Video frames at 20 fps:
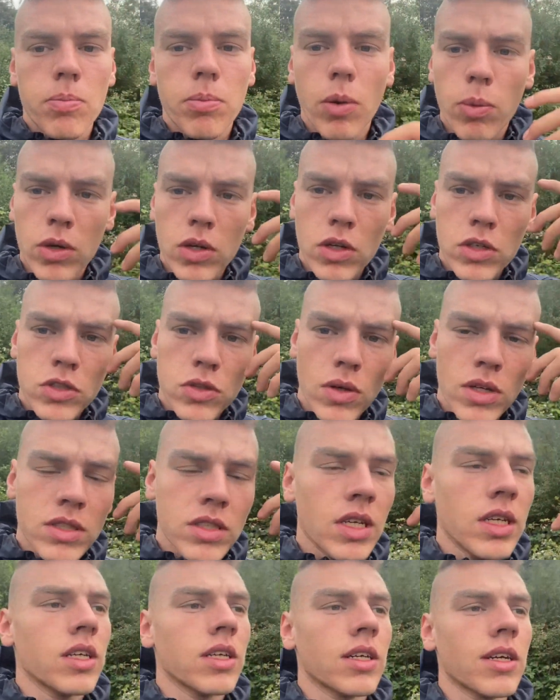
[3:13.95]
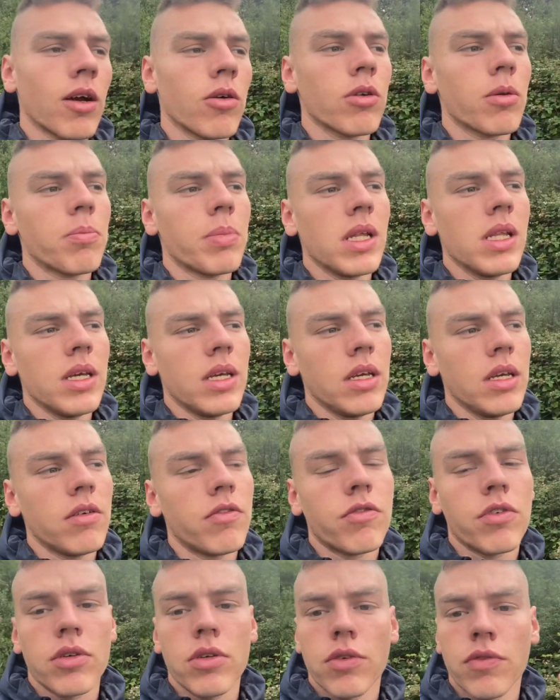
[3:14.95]
But when I started taking accountability
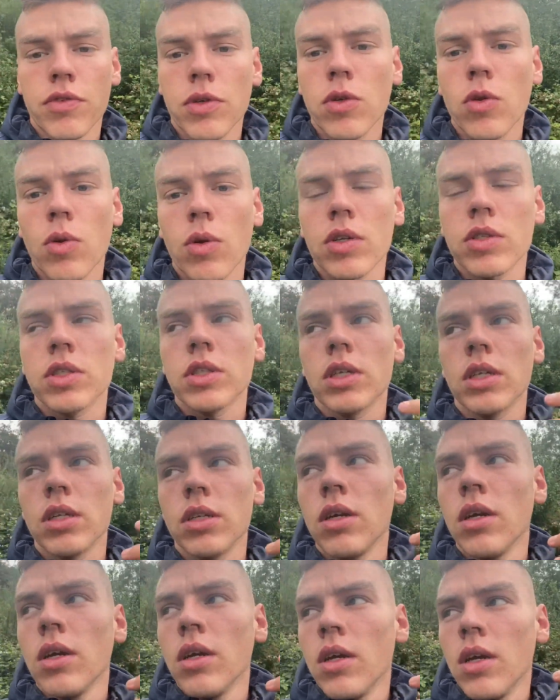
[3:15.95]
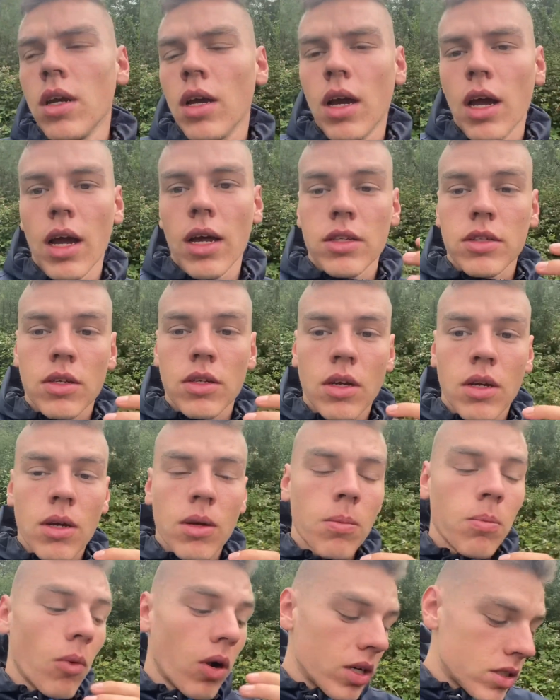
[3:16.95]
for the food I was eating and
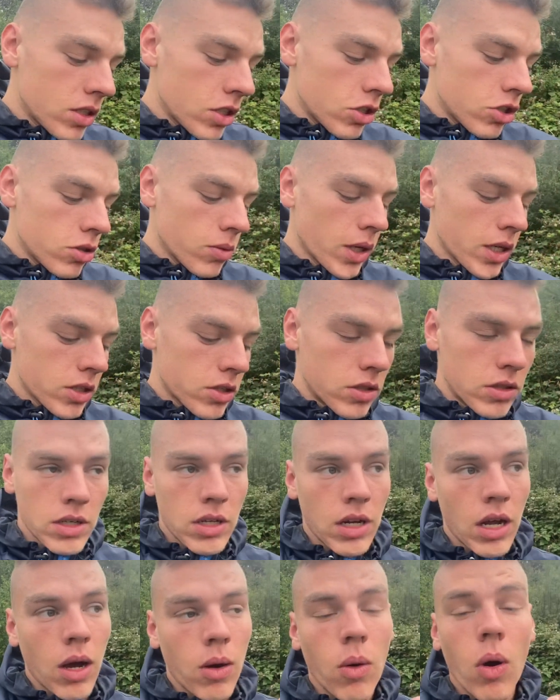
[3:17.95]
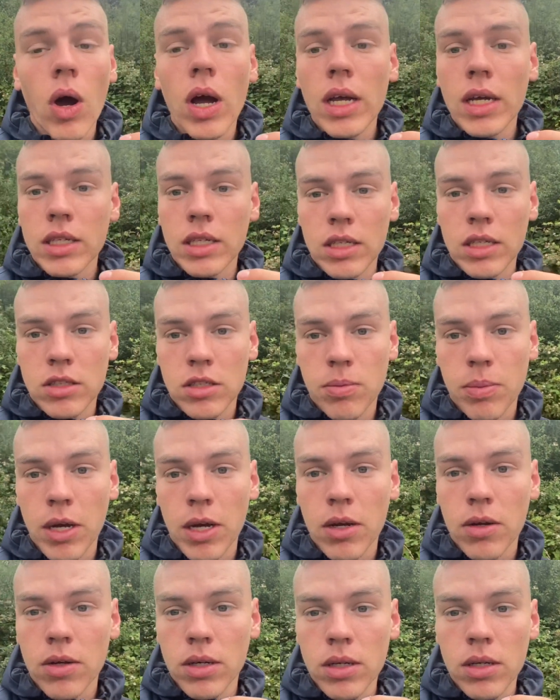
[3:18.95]
my situation and how I need to
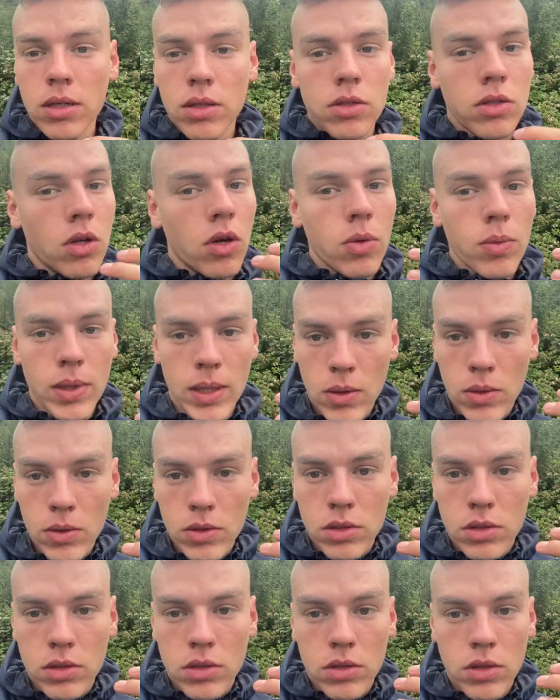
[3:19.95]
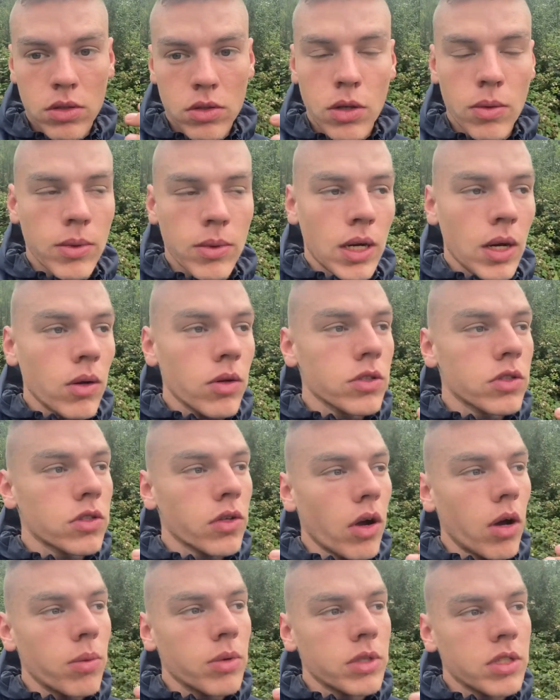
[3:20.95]
better it. No one else, no one else.
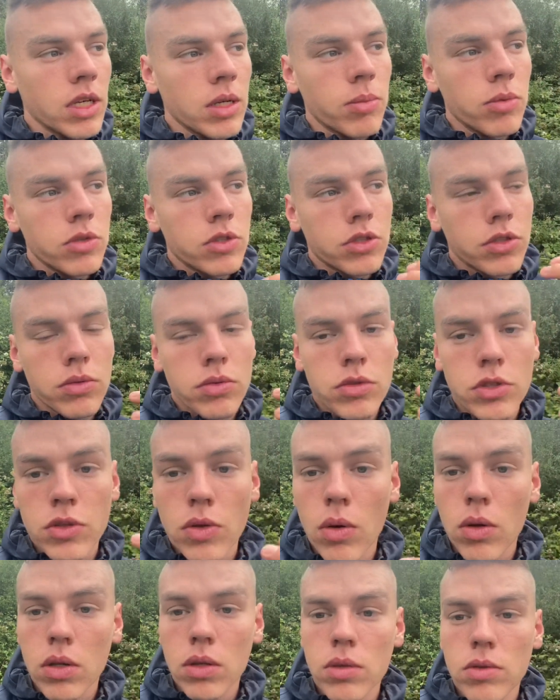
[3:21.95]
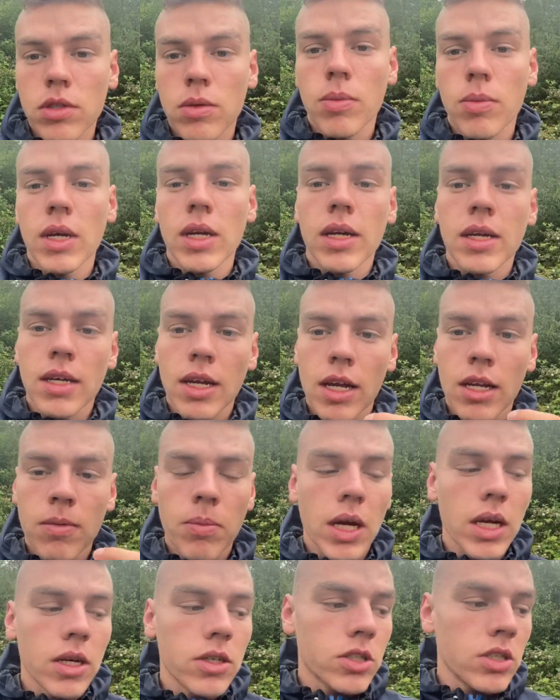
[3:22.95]
I was able to start losing weight and getting in
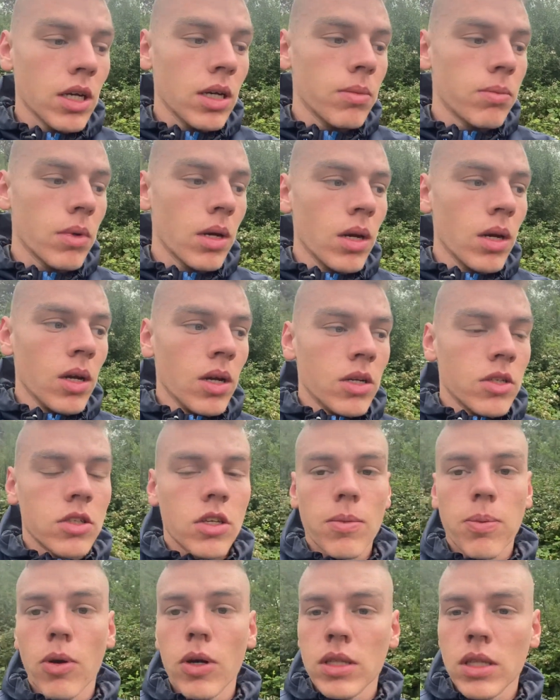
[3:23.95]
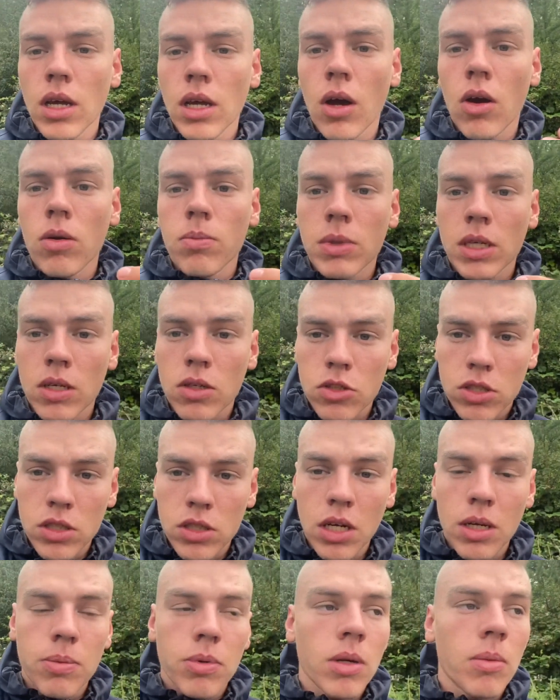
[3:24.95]
better shape to the point now I'm in good
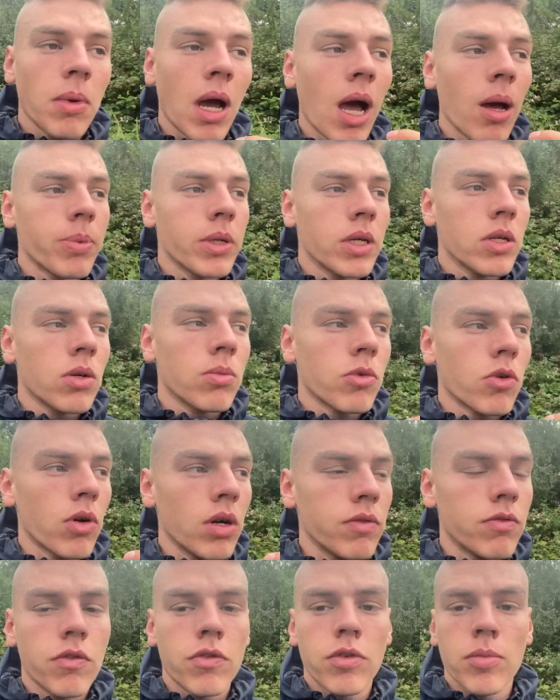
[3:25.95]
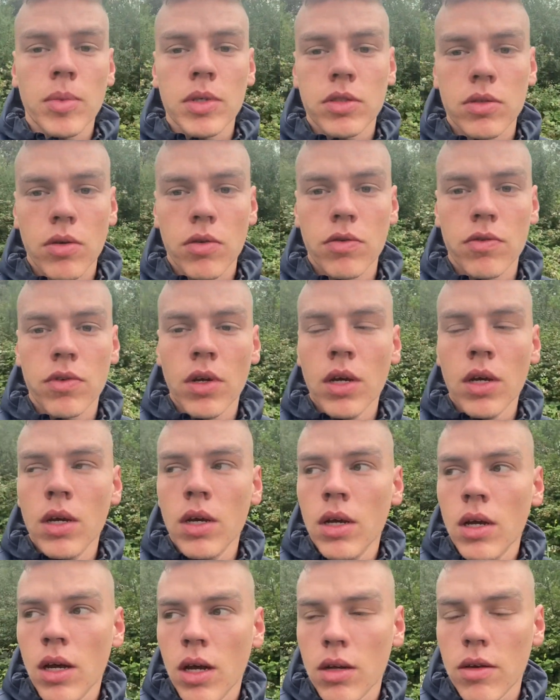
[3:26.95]
shape and I'm happy and I'm grateful for myself.
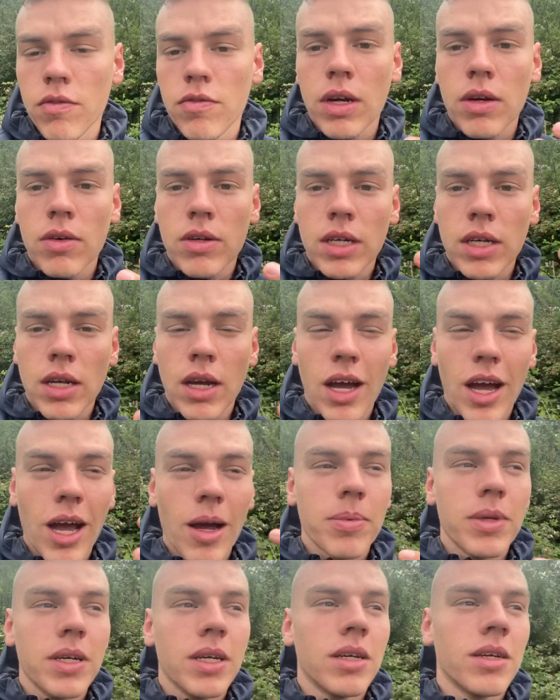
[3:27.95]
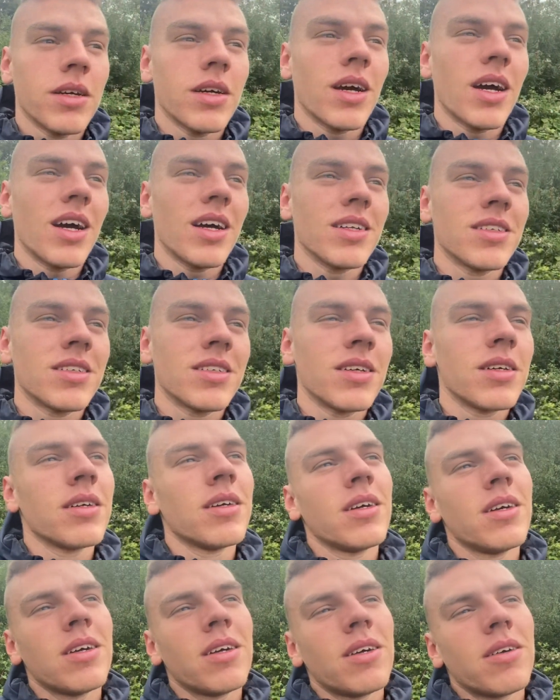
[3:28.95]
And I'm very happy and
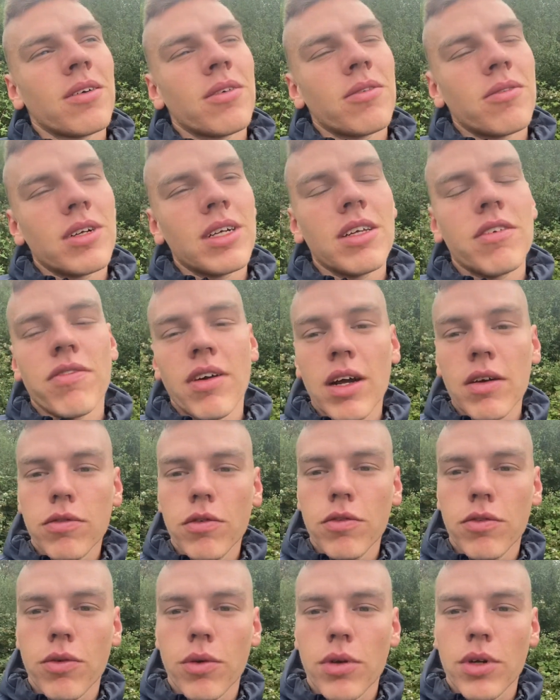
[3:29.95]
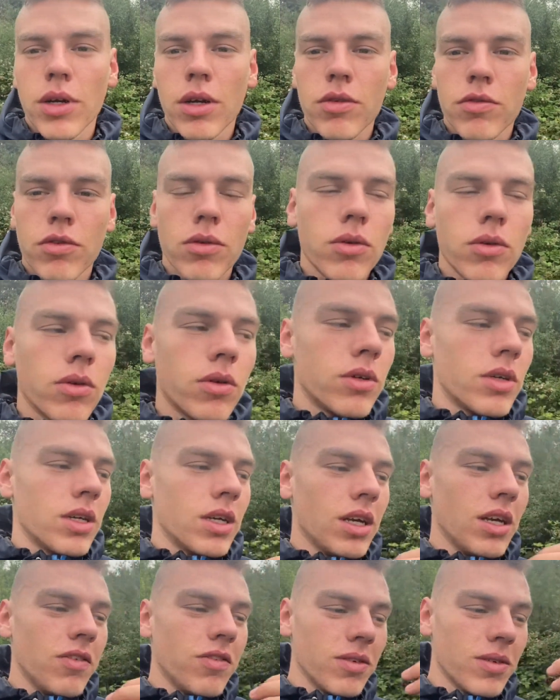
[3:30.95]
really thankful for it overall,
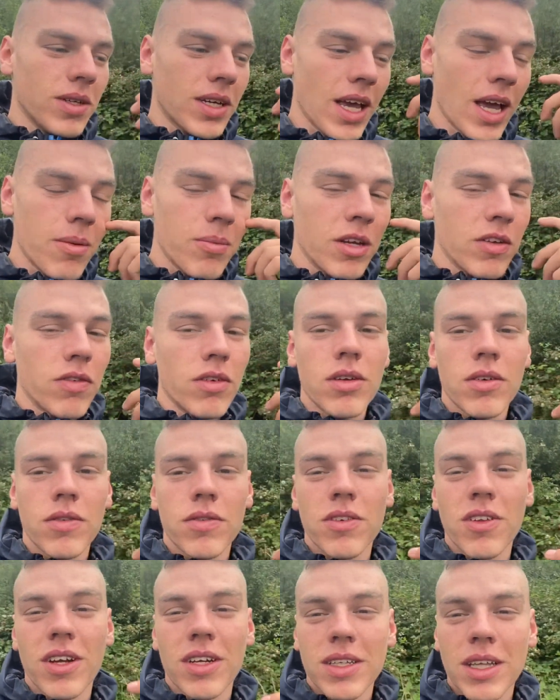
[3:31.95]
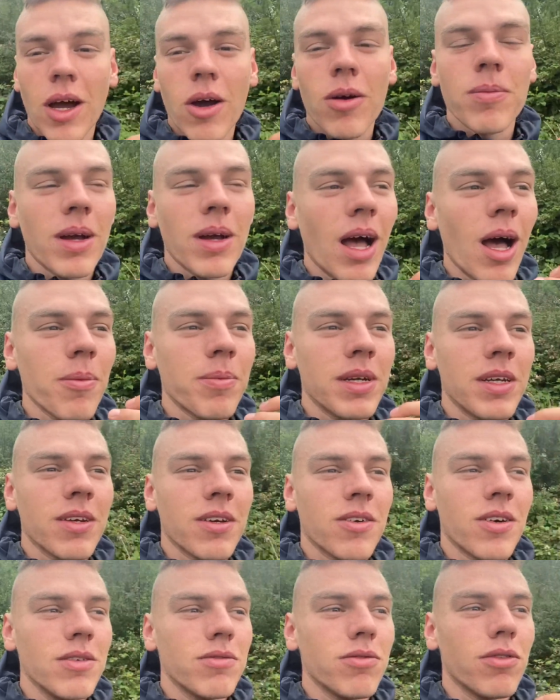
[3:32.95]
even getting made fun of. Like now I'm happy and
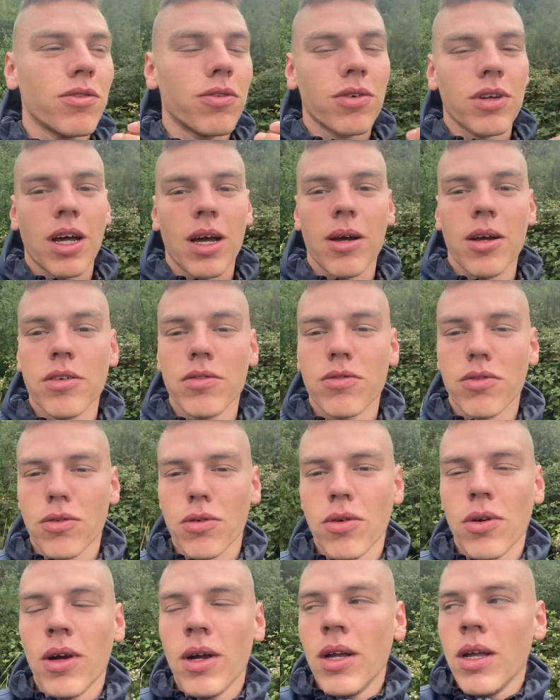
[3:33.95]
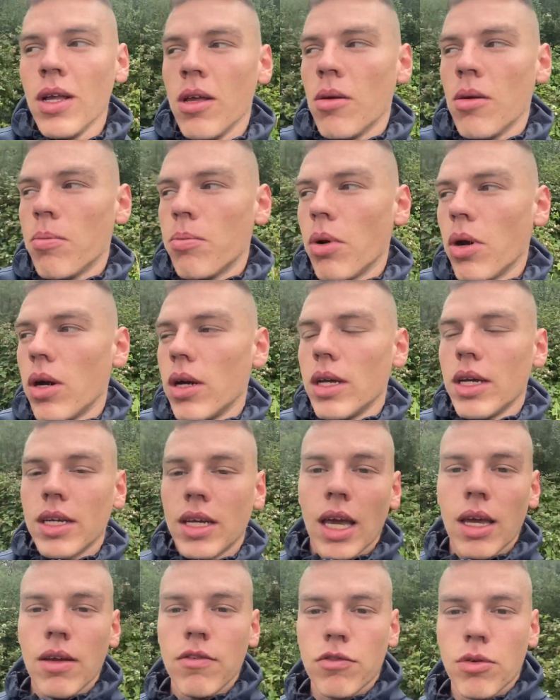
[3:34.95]
grateful for that overall. But it
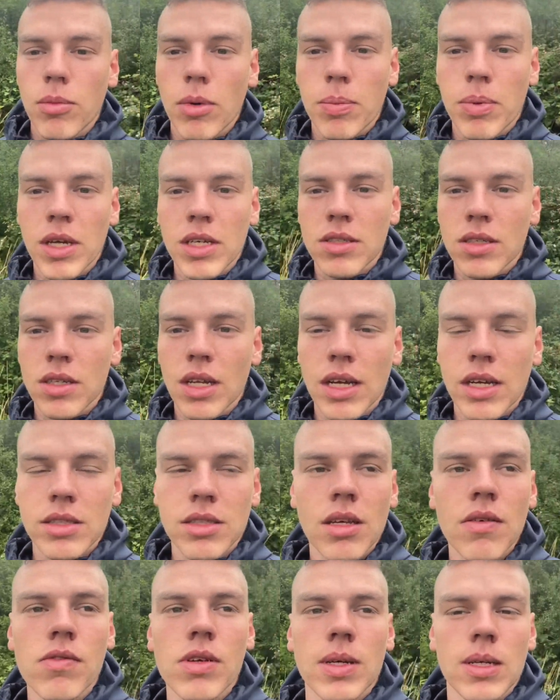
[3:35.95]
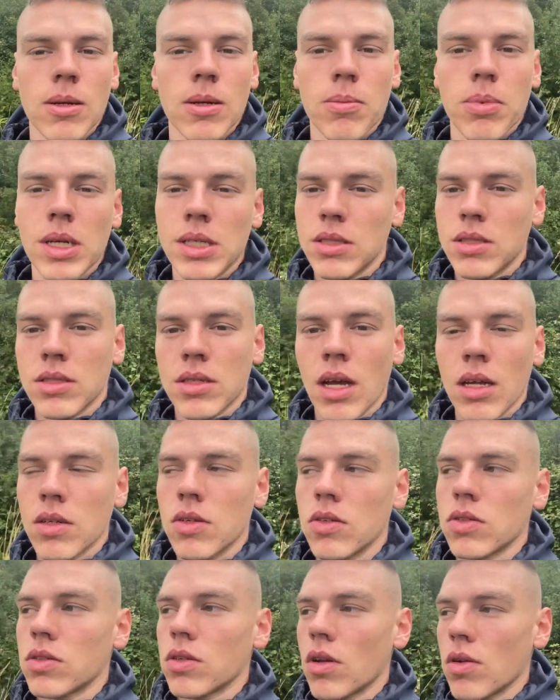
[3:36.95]
came from a place of negativity and a place of
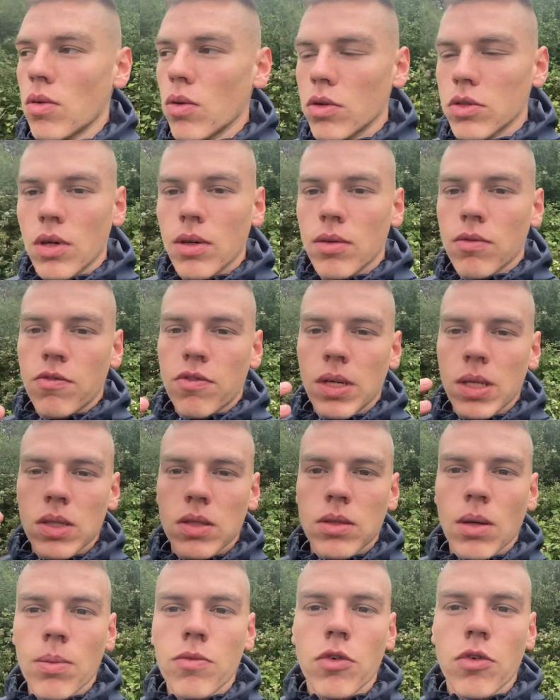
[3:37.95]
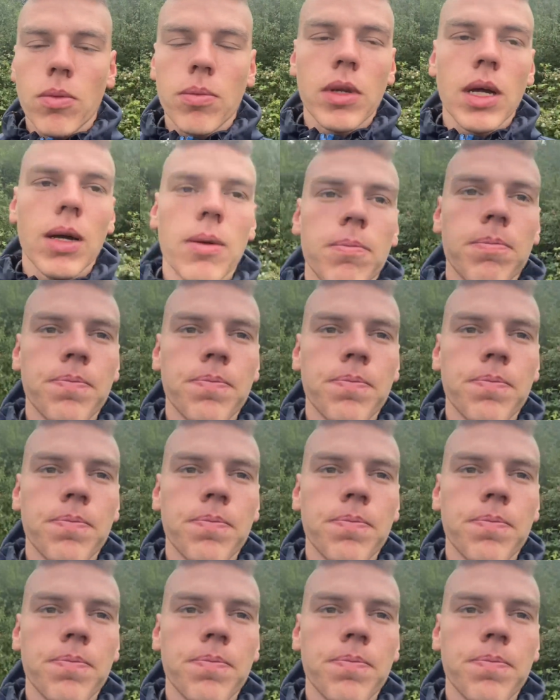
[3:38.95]
sadness. And a lot of time things come from that.